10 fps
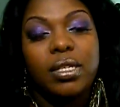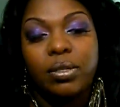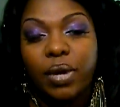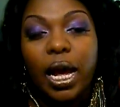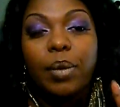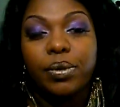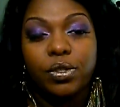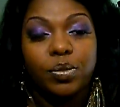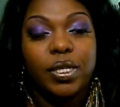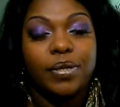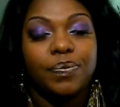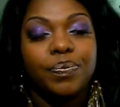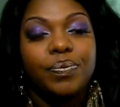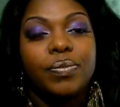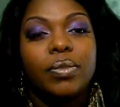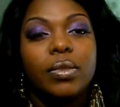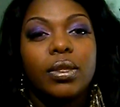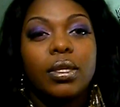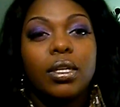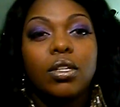let me tell you what happened to me.
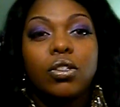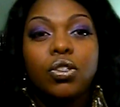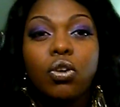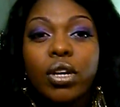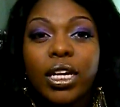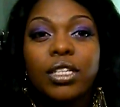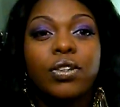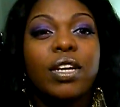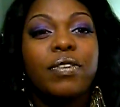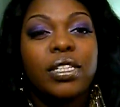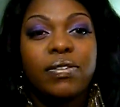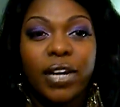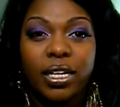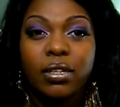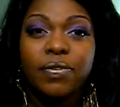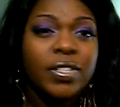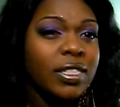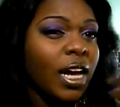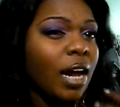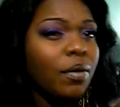So okay, so it was fine. The
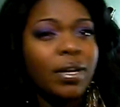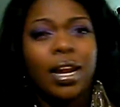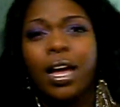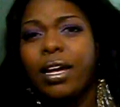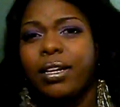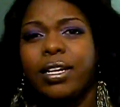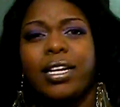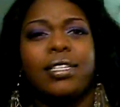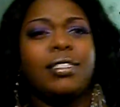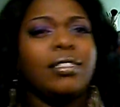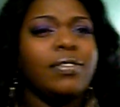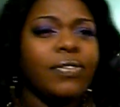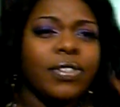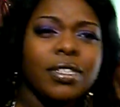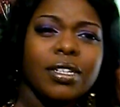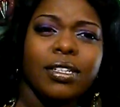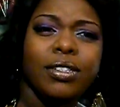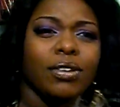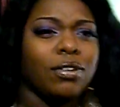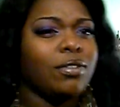first night I went out looking like a
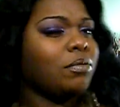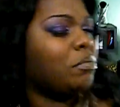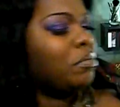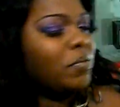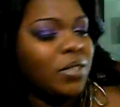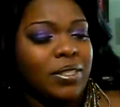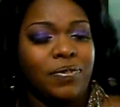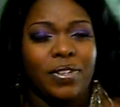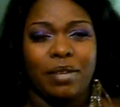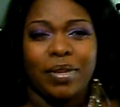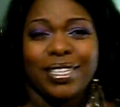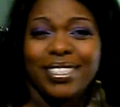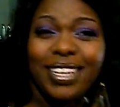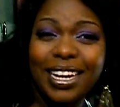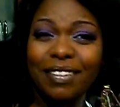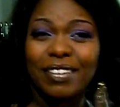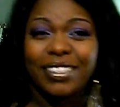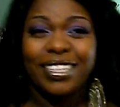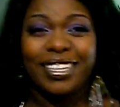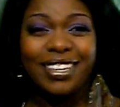diva, you know, feeling myself.
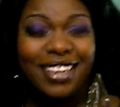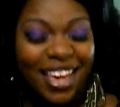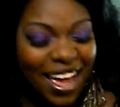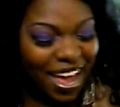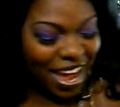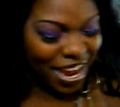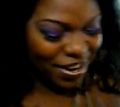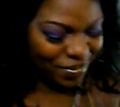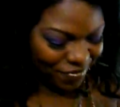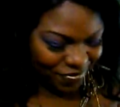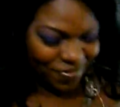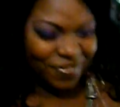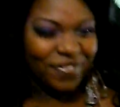I was like, yeah